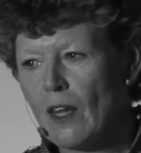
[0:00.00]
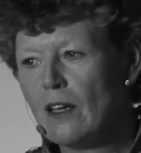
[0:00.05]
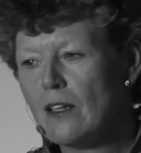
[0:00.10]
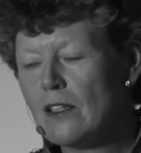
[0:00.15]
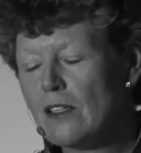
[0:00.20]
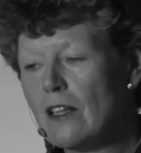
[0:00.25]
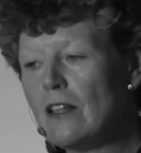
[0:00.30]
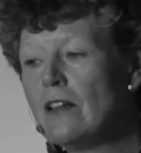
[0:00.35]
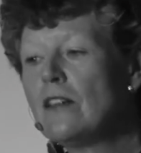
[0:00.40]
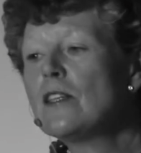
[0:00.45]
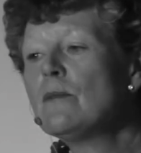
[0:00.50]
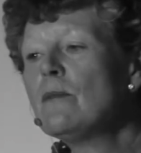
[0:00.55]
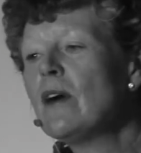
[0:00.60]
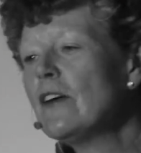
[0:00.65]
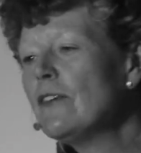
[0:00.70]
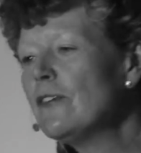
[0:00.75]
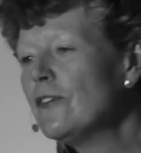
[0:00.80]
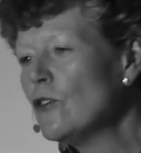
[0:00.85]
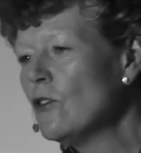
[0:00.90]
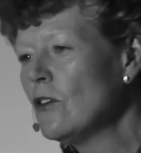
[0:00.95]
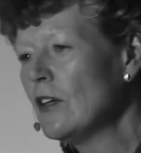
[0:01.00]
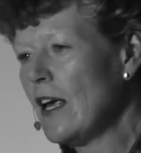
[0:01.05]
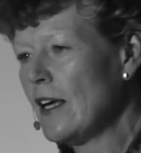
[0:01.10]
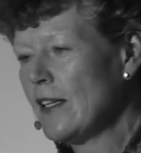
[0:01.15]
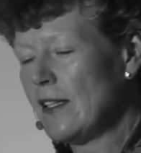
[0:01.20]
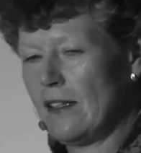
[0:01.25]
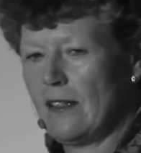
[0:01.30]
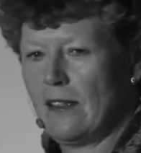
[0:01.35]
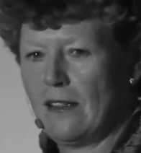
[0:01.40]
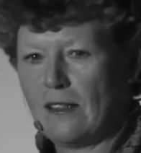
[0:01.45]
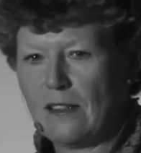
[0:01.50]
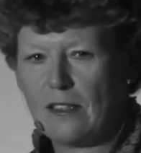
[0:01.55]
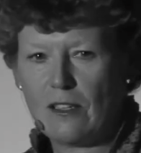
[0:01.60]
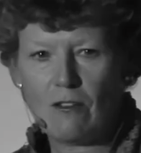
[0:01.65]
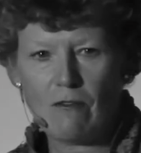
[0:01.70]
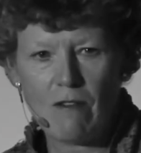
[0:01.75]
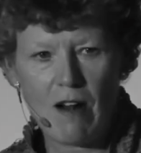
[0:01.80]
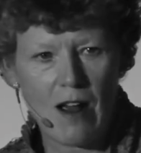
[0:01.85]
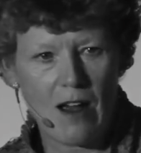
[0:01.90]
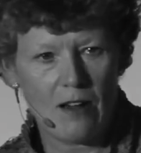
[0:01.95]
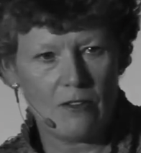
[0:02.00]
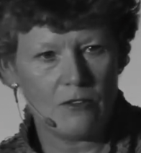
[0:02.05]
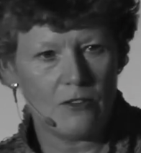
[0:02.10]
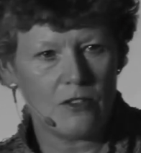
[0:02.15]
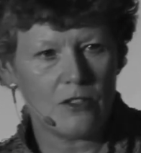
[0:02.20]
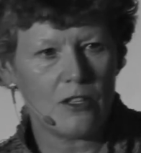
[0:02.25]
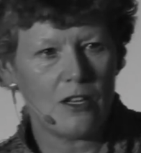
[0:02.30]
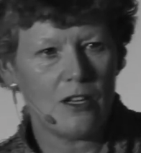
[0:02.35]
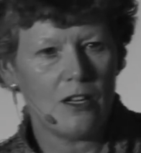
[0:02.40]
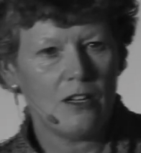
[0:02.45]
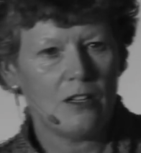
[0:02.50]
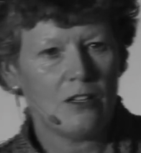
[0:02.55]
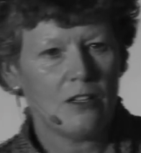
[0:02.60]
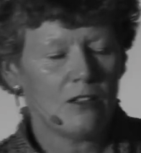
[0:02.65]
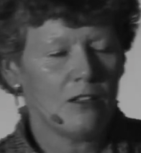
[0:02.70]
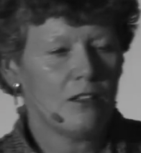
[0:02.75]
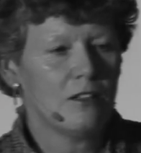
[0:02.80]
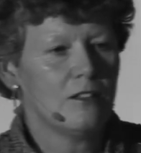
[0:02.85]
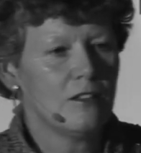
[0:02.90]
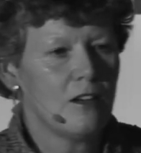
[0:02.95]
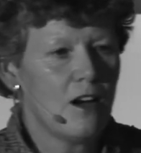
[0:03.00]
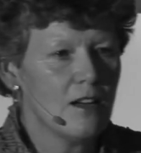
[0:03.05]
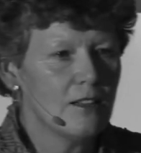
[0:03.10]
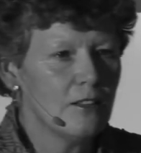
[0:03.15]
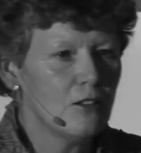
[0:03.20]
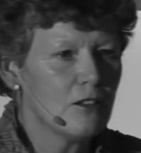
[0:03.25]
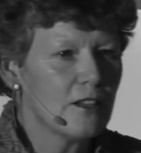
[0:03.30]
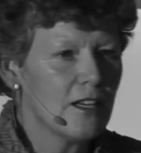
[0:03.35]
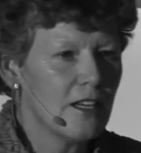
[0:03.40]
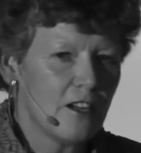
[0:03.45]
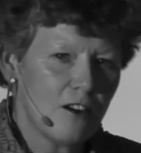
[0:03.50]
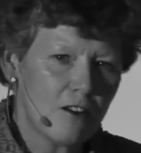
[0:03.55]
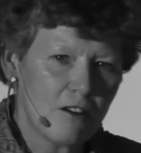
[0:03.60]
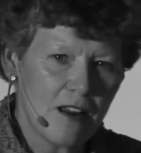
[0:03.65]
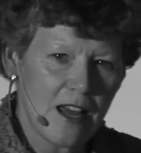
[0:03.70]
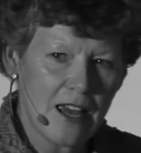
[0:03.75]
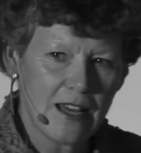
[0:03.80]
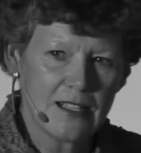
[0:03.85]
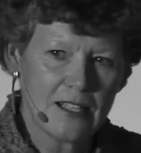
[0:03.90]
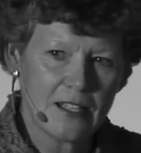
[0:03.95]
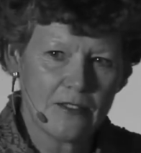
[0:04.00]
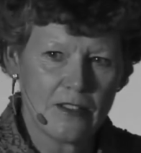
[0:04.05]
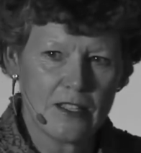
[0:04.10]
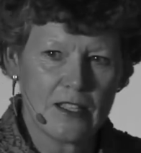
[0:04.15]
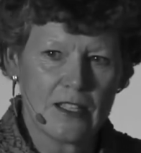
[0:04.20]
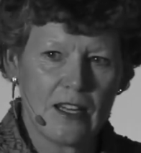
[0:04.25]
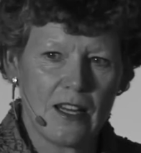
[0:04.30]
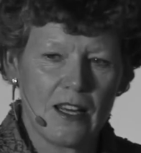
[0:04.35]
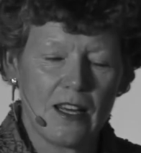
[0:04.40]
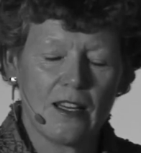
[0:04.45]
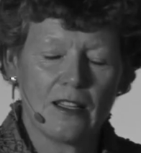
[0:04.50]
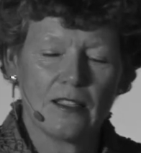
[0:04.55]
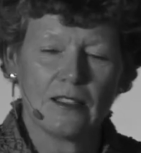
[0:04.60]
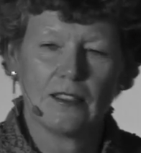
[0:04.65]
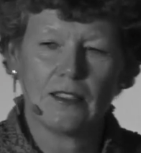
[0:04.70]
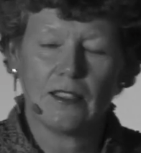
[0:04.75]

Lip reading: So those are my four lessons around unlocking creativity.